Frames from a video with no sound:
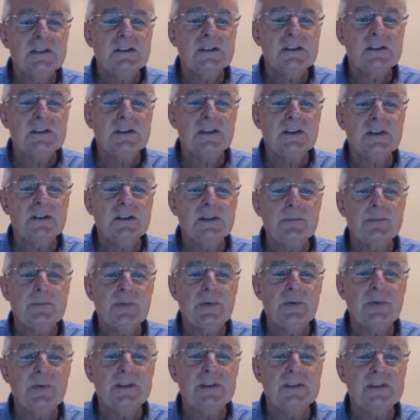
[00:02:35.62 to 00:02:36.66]
turning
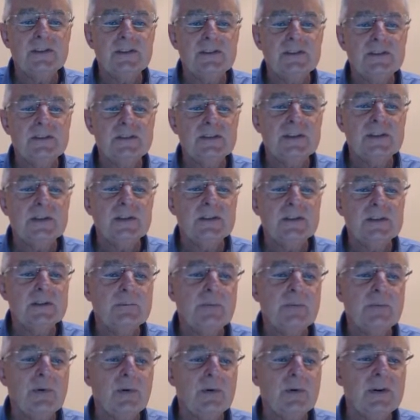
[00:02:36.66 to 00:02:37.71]
point, turning
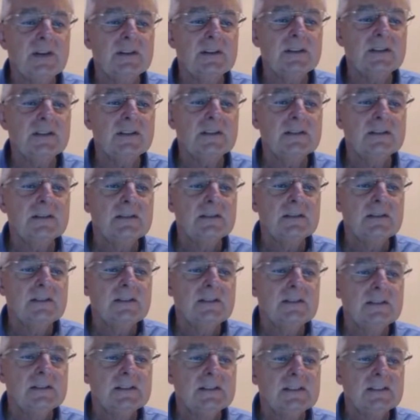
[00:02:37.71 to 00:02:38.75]
point.
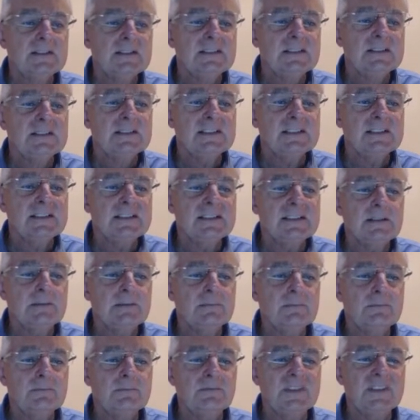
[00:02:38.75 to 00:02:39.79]
Yeah,
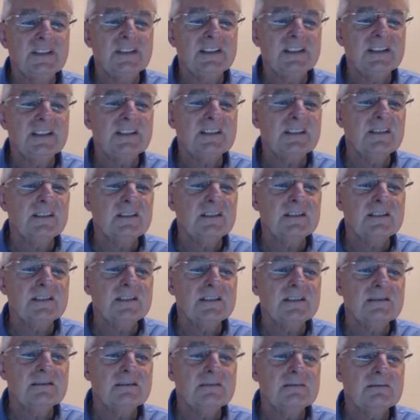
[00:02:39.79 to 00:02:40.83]

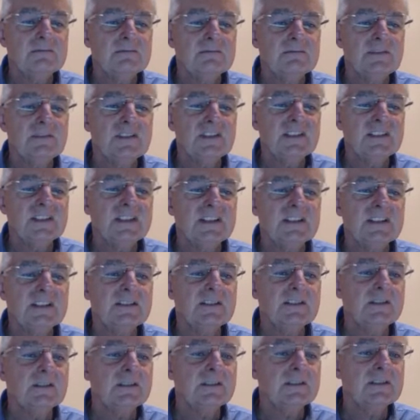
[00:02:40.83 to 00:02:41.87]
resistance,
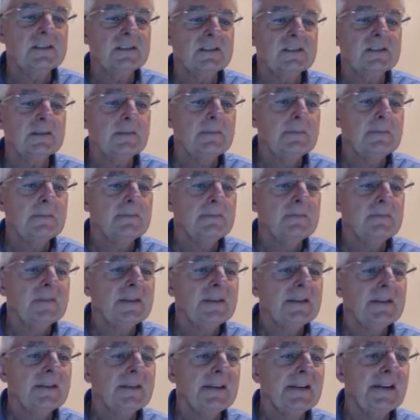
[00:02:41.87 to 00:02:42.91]
resistance.
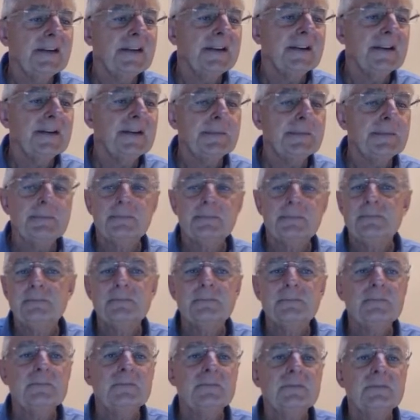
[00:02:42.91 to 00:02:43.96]
Go
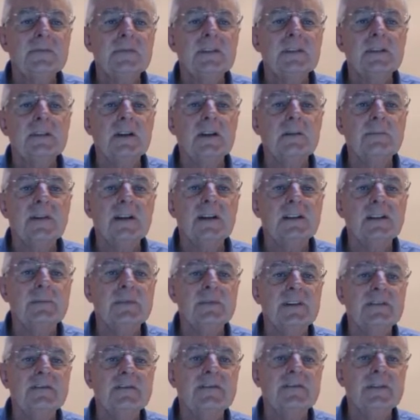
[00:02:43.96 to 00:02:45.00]
back a
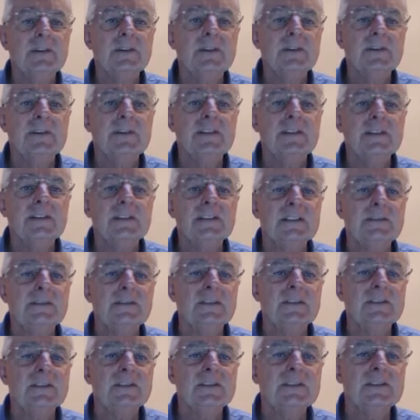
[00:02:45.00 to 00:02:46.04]
bit further. Let's see if
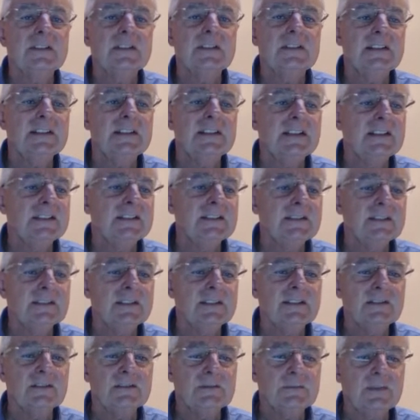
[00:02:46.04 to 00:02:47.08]
there's anything
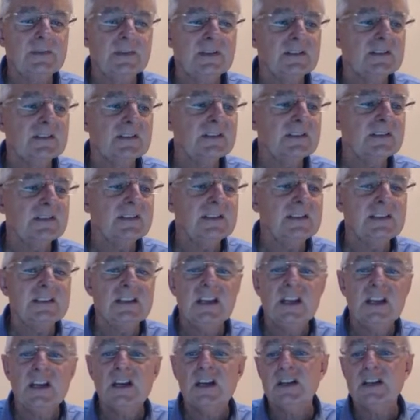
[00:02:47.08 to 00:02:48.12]
else we can see.
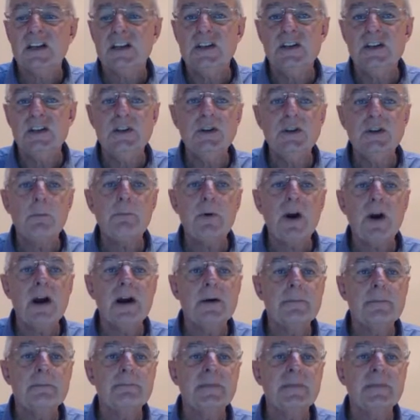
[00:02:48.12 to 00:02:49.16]
Nope,
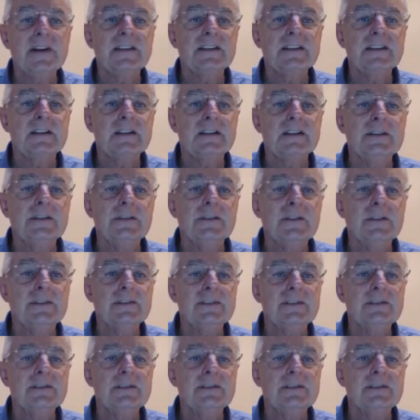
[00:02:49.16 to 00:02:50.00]
basically not.